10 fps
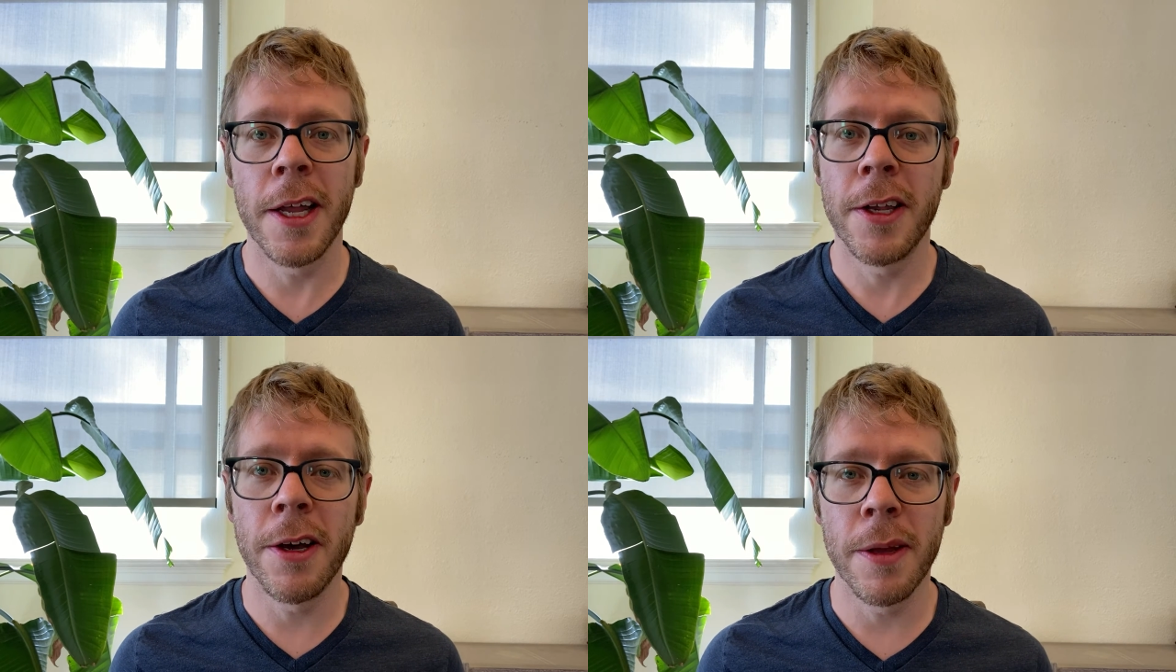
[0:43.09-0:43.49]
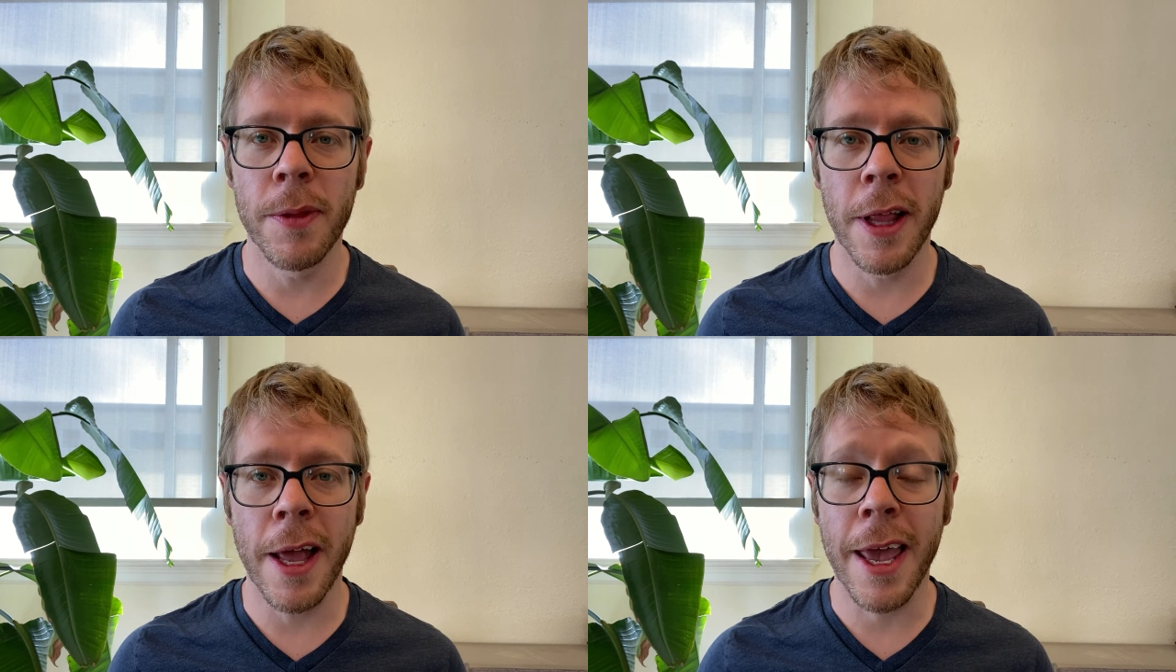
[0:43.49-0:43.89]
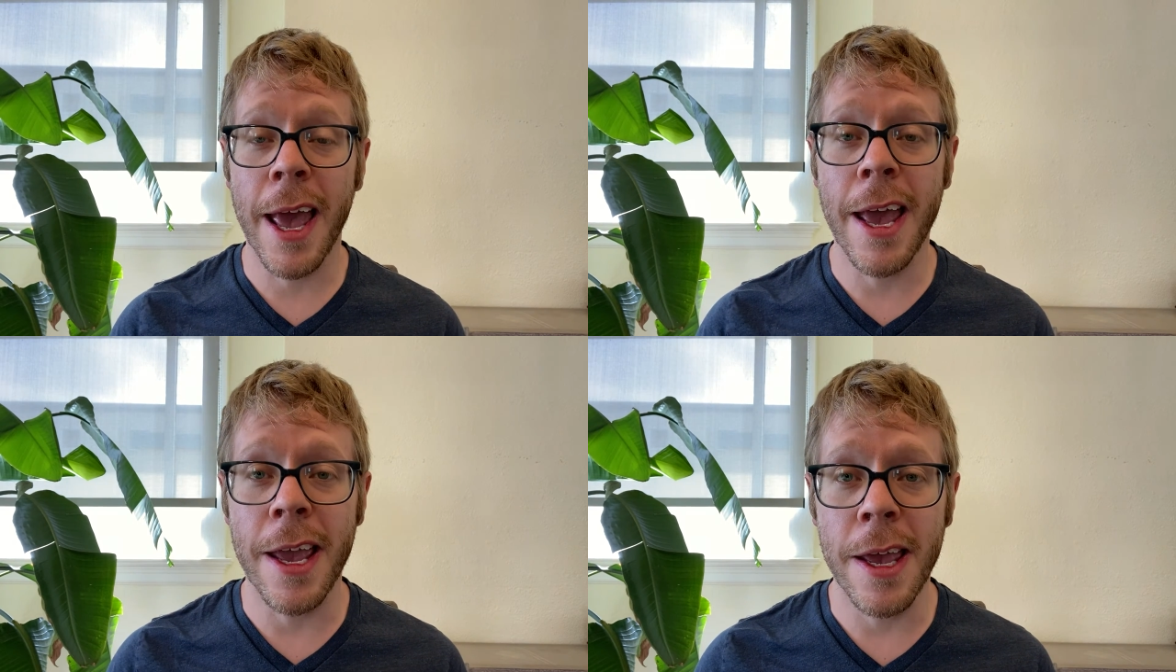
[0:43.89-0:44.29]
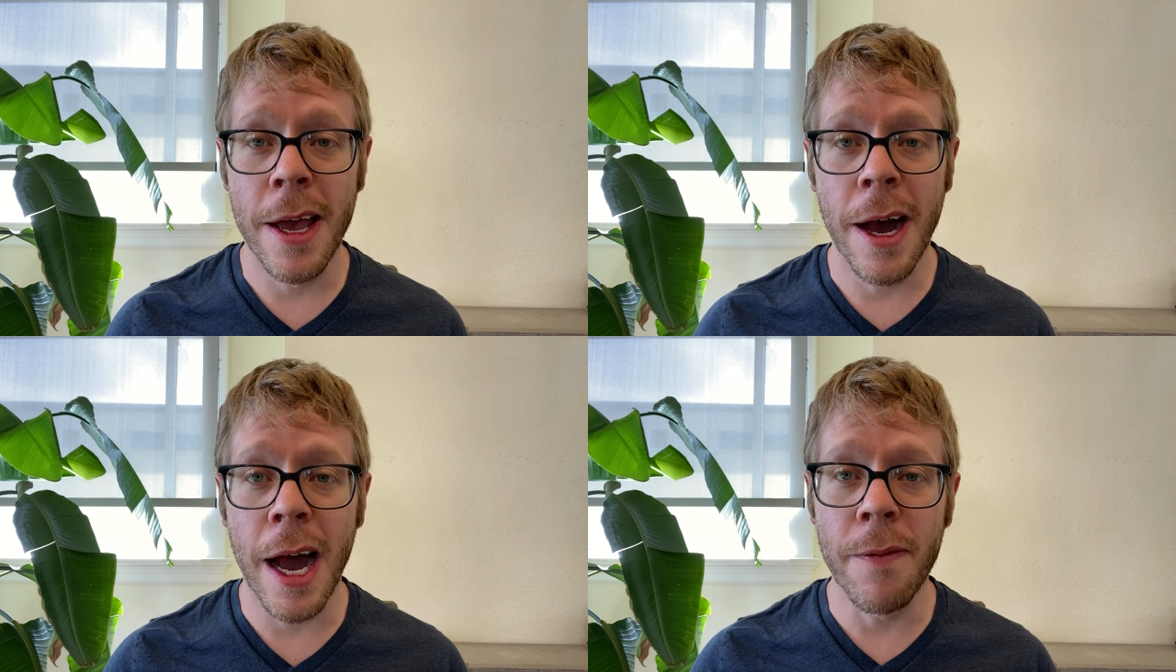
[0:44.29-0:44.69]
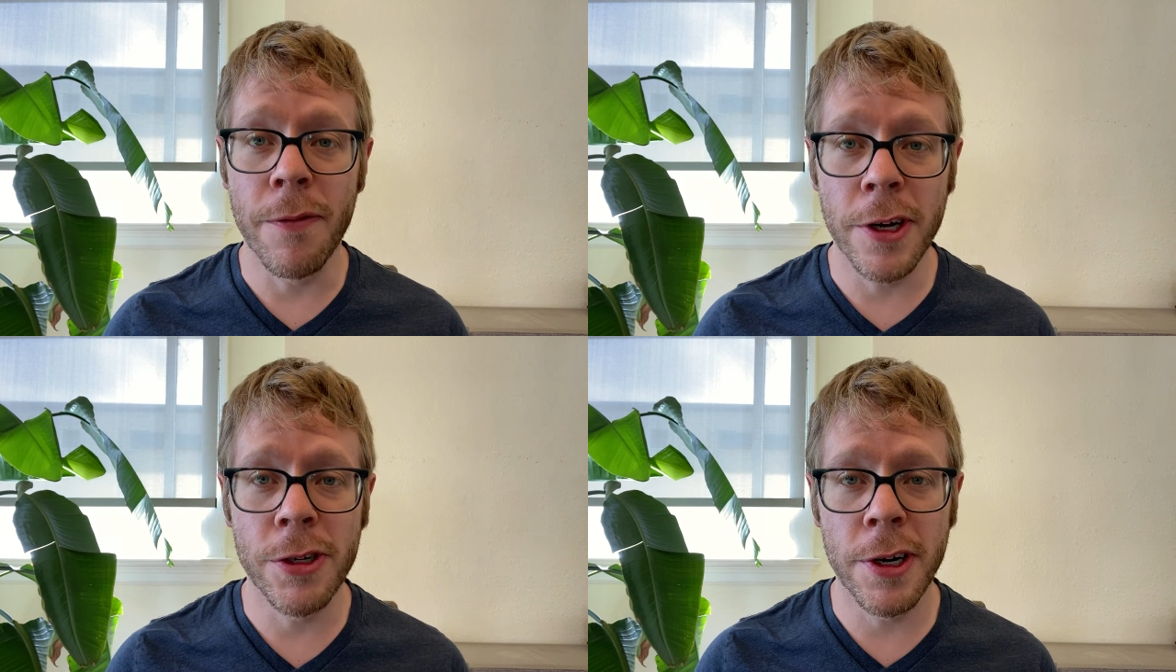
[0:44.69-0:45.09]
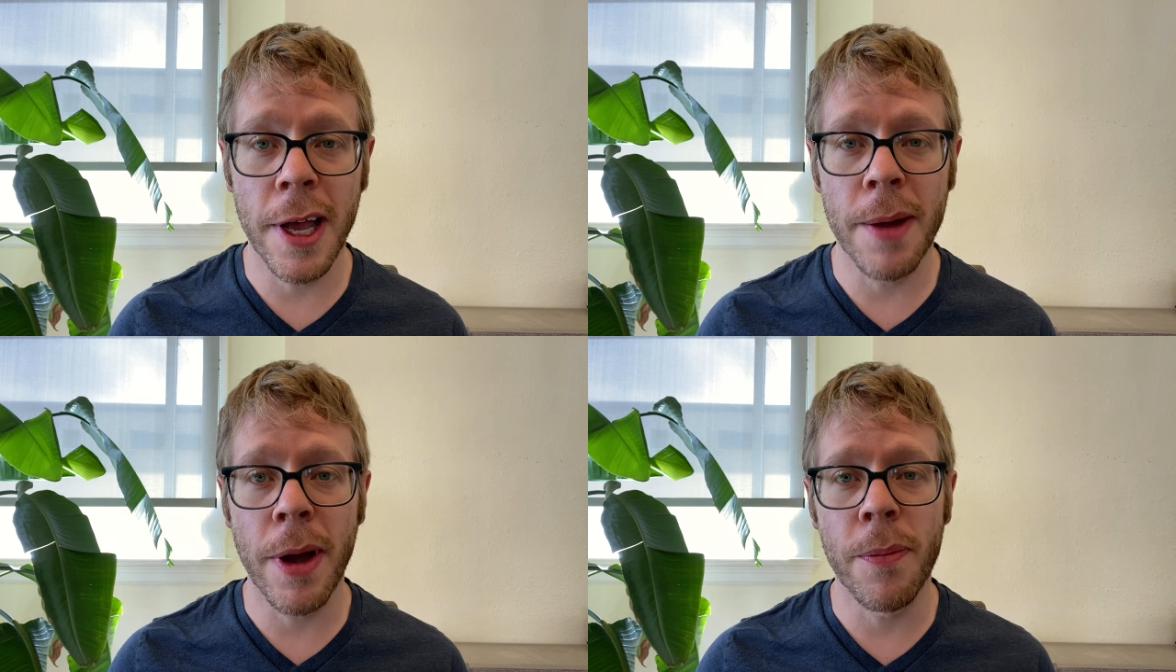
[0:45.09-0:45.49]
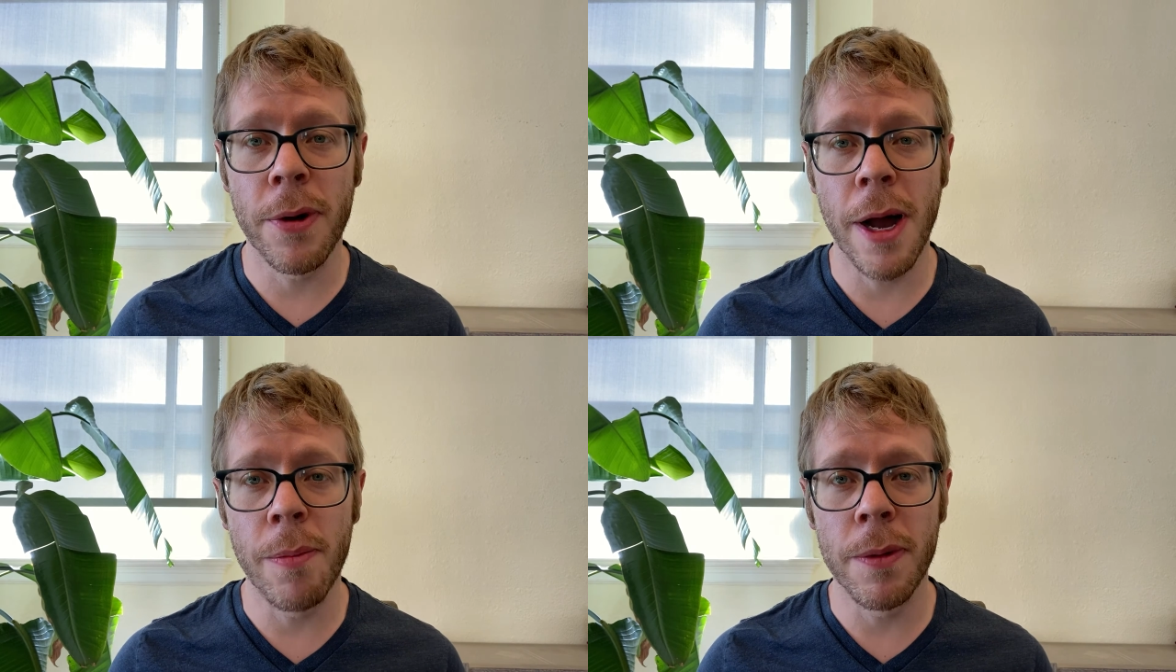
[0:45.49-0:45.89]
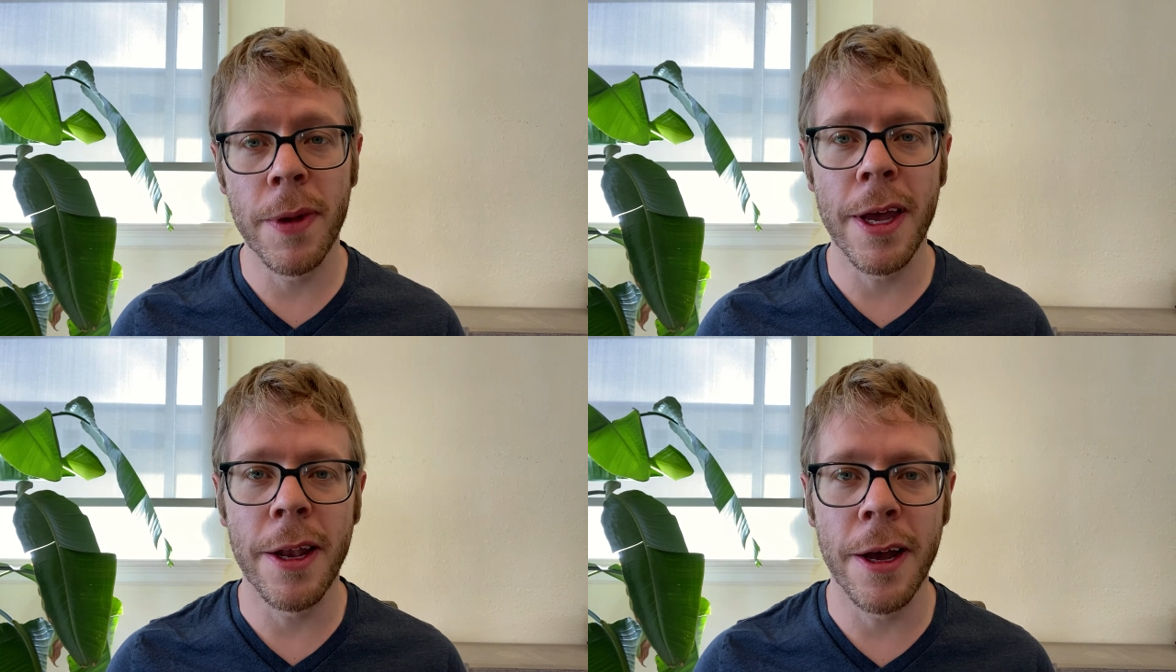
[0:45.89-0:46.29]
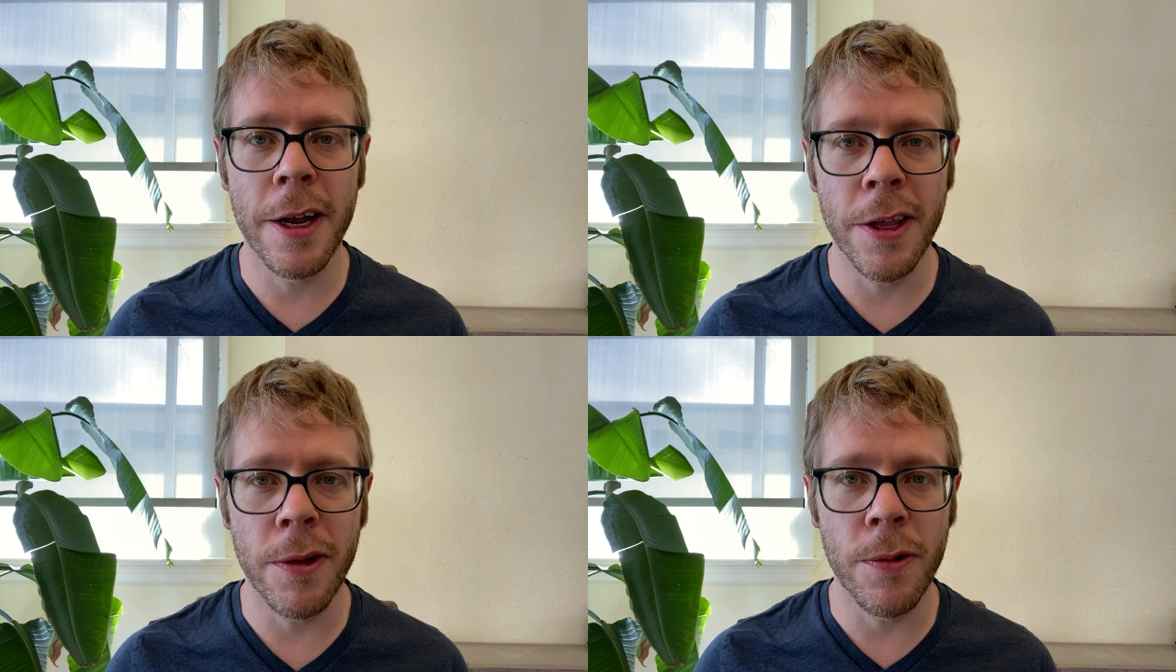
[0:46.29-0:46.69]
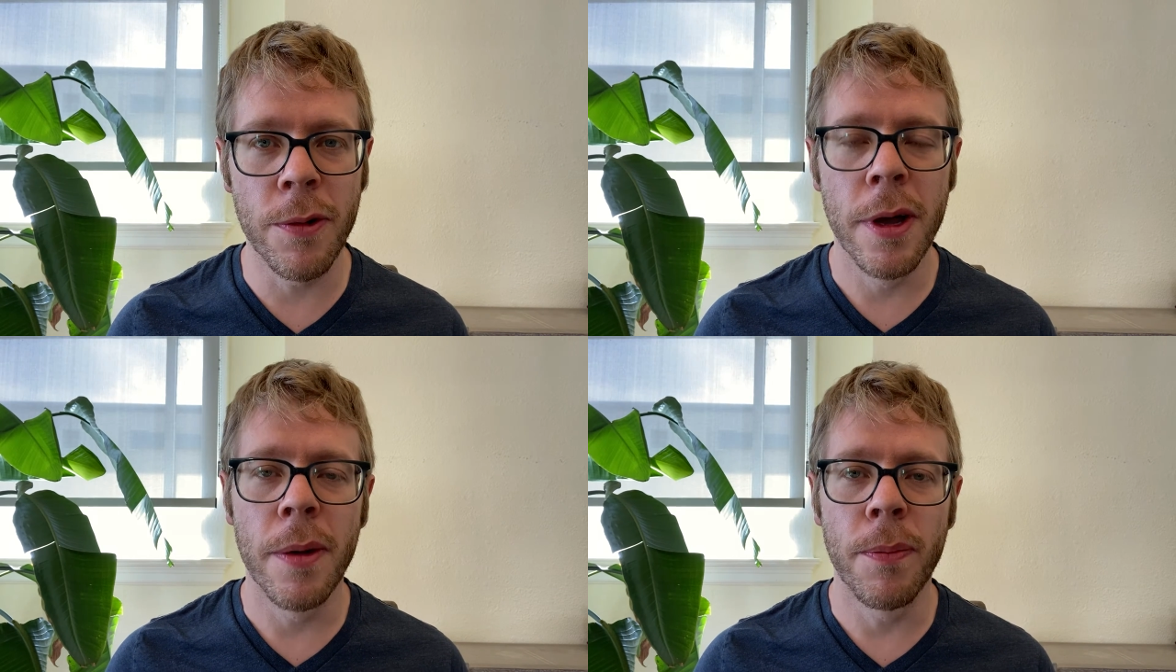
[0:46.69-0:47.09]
tell them like, hey, I'm frustrated at my problem and not you,